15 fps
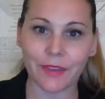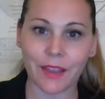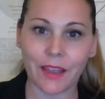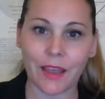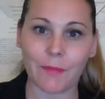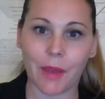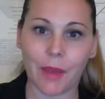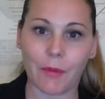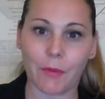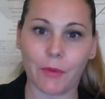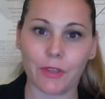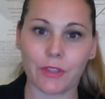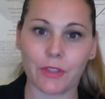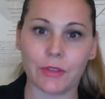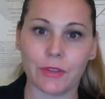and might
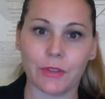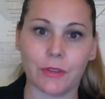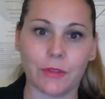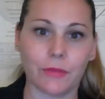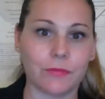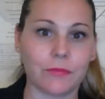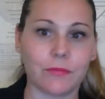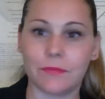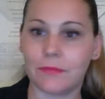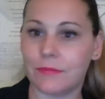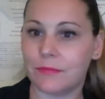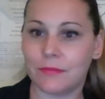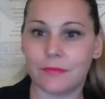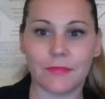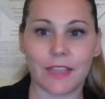want to
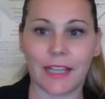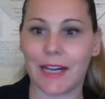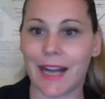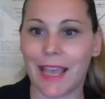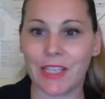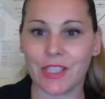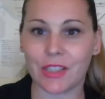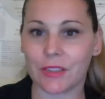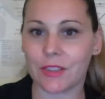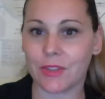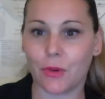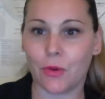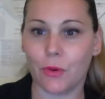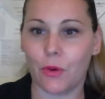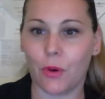get an agent
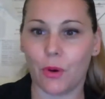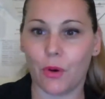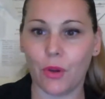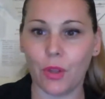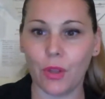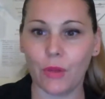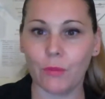or